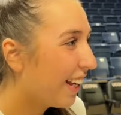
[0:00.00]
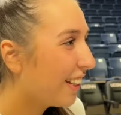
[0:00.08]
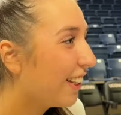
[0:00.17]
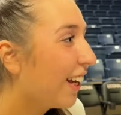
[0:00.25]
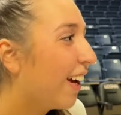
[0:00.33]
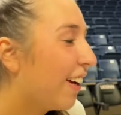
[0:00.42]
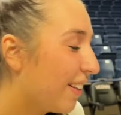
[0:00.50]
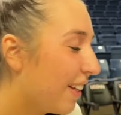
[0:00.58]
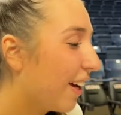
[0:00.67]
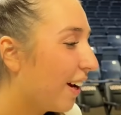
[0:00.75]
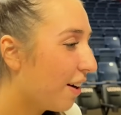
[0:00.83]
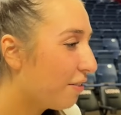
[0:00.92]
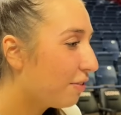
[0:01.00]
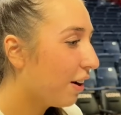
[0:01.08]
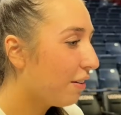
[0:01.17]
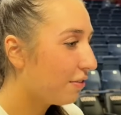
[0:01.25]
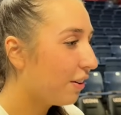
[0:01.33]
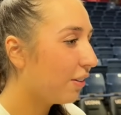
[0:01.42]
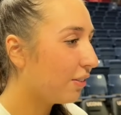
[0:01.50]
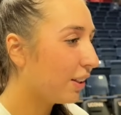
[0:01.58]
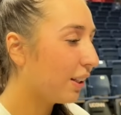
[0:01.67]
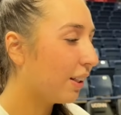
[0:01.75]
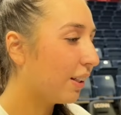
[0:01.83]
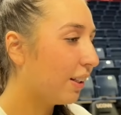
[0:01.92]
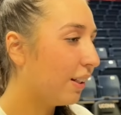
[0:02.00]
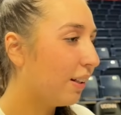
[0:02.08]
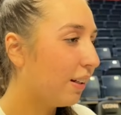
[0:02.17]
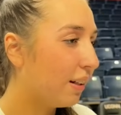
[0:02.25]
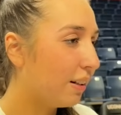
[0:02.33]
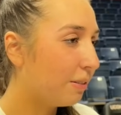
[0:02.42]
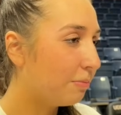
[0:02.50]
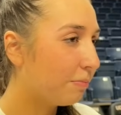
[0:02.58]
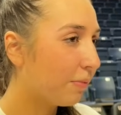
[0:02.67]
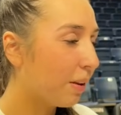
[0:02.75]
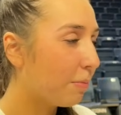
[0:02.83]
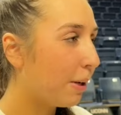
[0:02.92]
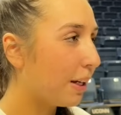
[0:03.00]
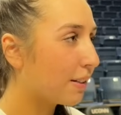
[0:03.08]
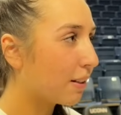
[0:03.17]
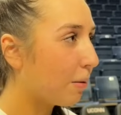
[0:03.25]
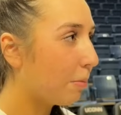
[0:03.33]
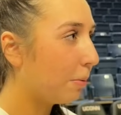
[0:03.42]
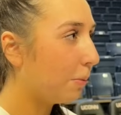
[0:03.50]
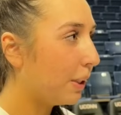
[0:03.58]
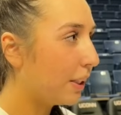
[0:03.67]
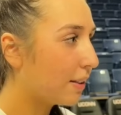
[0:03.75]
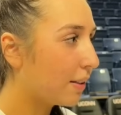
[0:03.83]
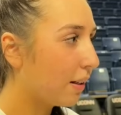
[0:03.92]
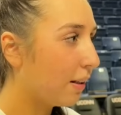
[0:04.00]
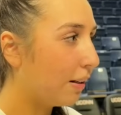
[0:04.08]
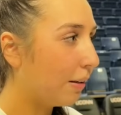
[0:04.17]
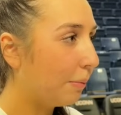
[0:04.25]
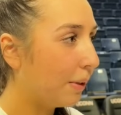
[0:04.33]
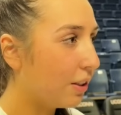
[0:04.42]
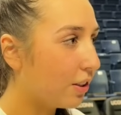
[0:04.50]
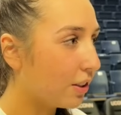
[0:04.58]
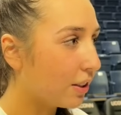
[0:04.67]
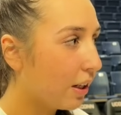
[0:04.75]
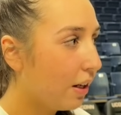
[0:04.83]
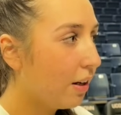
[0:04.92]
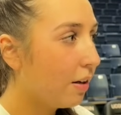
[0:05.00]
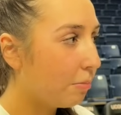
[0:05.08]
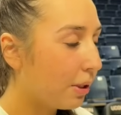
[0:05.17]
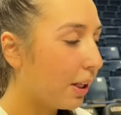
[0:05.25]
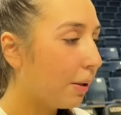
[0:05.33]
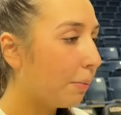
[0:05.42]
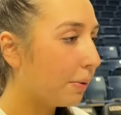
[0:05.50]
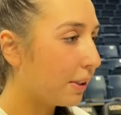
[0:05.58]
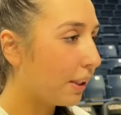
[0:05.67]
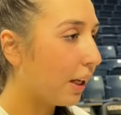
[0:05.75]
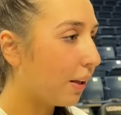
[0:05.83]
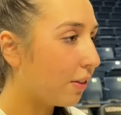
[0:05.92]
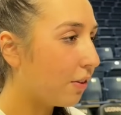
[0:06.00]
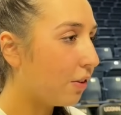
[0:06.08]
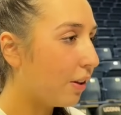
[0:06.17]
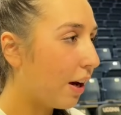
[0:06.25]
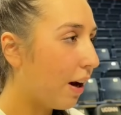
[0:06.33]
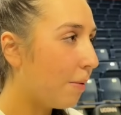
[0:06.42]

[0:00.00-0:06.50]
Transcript: yeah, yeah. I've, I've, felt really good um, the past couple weeks, um, and just being able to get through that.